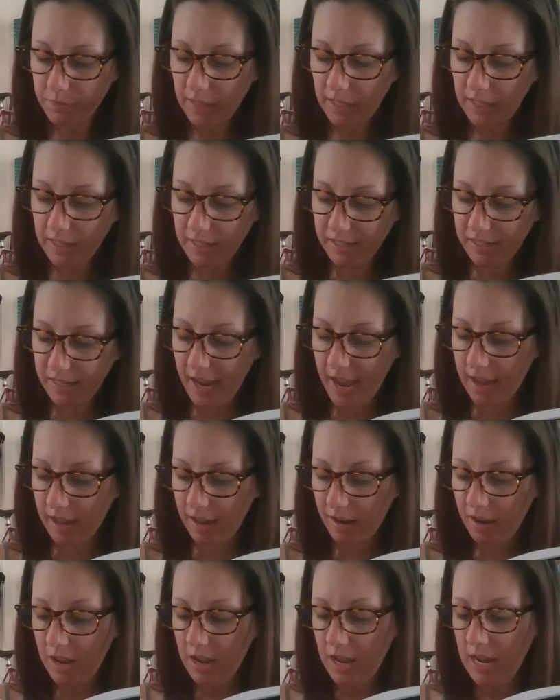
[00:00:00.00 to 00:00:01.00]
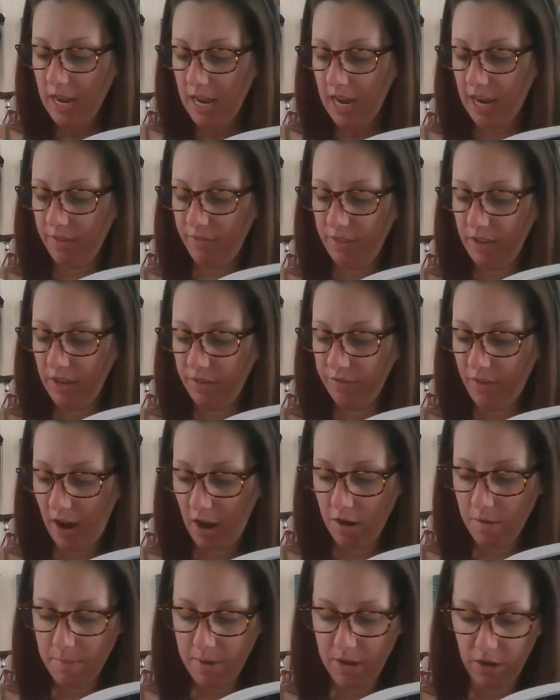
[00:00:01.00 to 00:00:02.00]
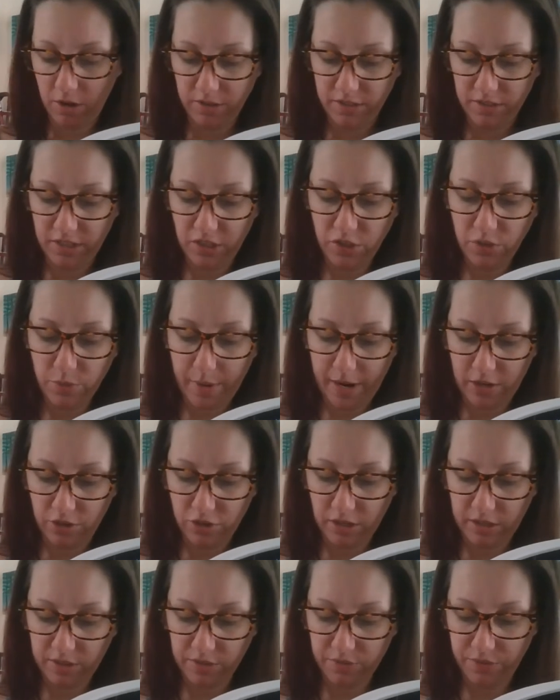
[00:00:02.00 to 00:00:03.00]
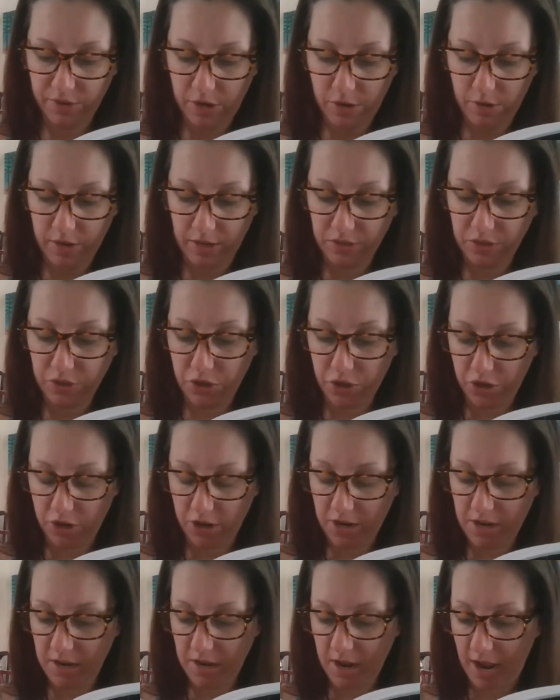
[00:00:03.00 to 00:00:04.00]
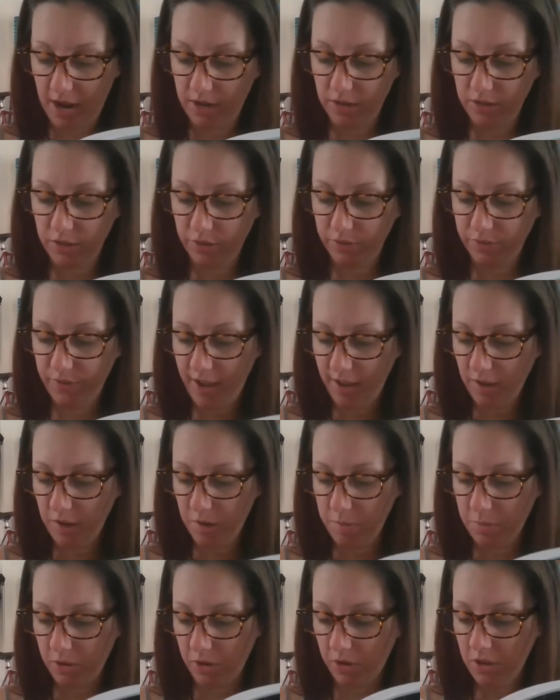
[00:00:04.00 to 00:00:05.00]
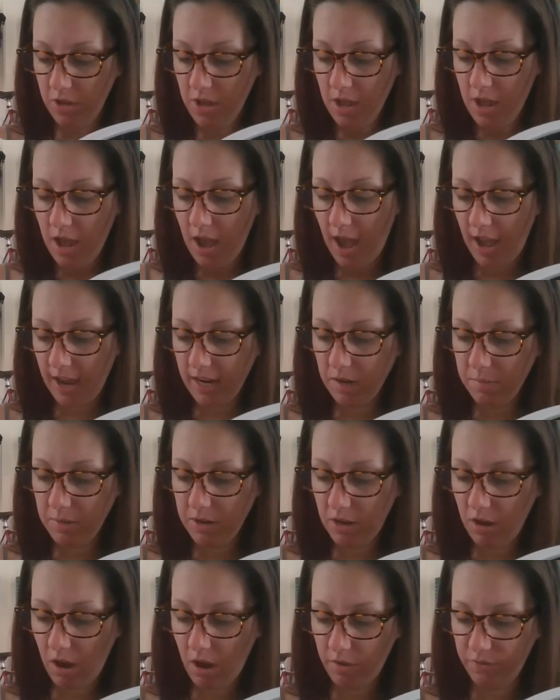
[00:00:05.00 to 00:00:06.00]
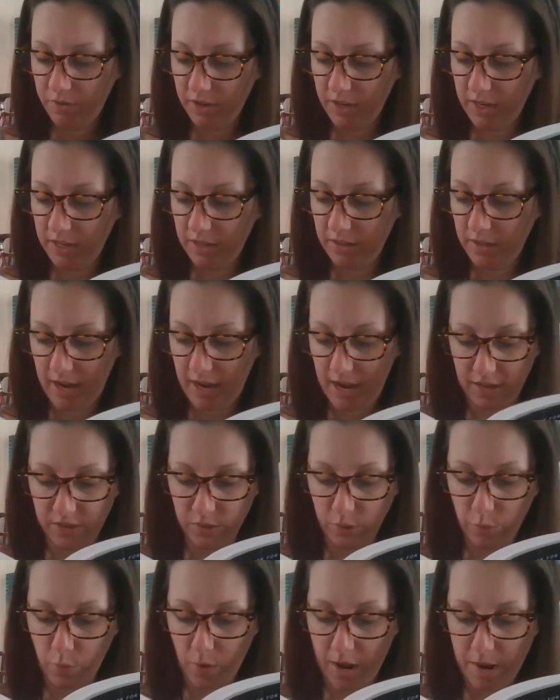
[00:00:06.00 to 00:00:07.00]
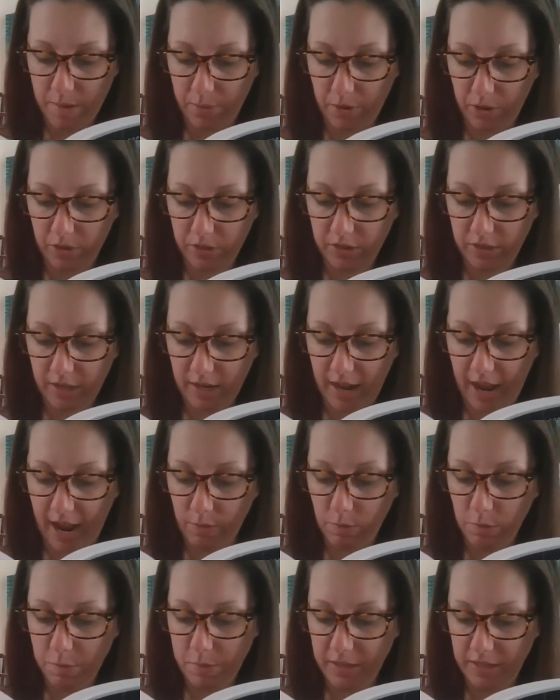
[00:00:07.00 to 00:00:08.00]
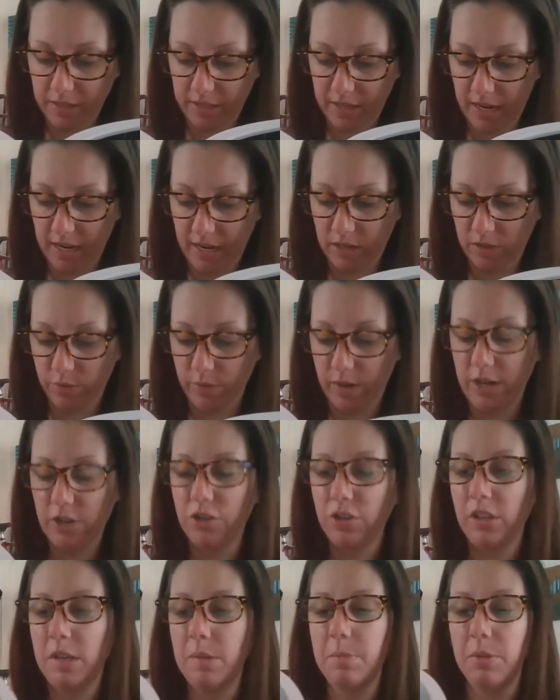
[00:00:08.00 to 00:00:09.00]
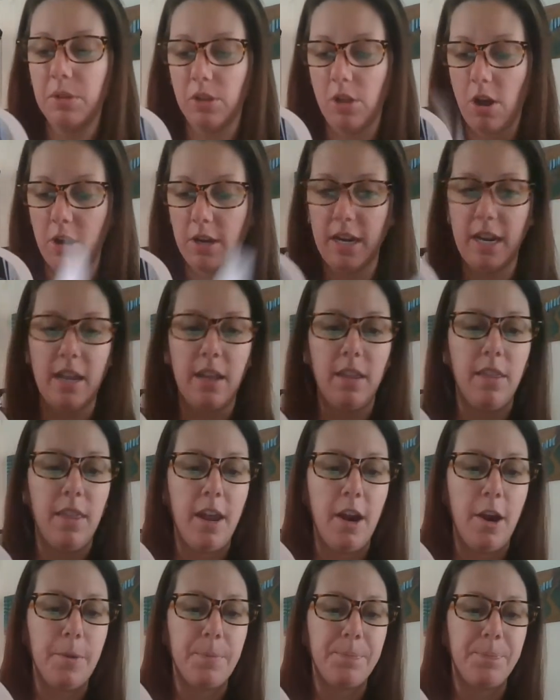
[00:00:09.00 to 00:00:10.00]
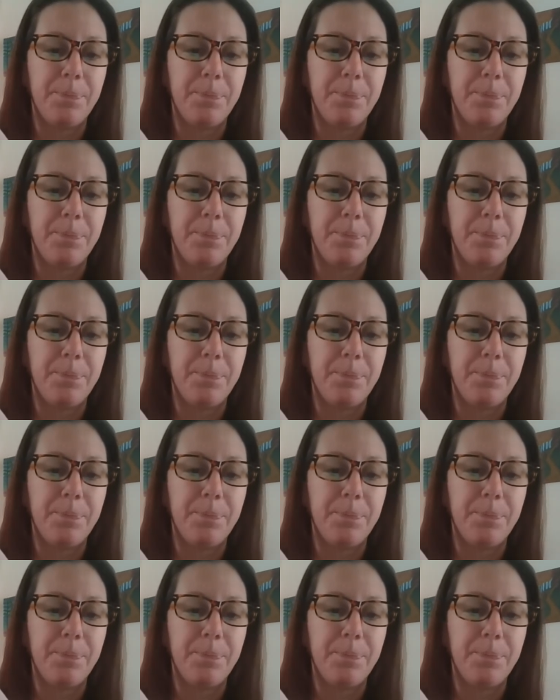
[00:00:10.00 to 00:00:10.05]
Yet, if the environment or situation is viewed as good, nice, or valuable, I can be confident that as a white person, I will be seen as racially belonging there.